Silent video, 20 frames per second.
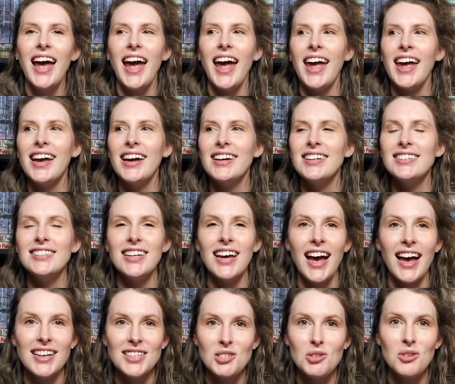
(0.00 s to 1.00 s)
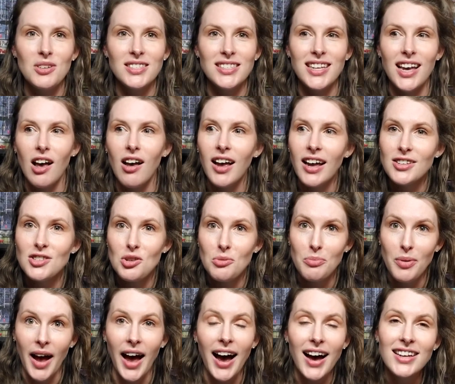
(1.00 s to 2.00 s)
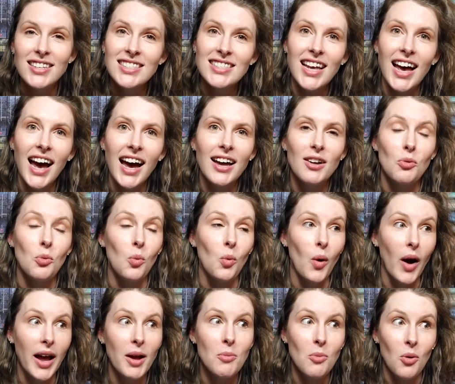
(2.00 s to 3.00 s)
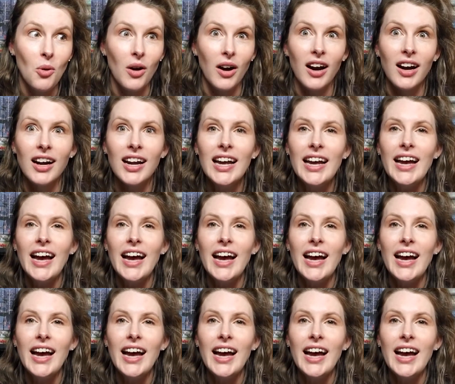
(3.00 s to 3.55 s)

And as you can tell, I surpassed that way more.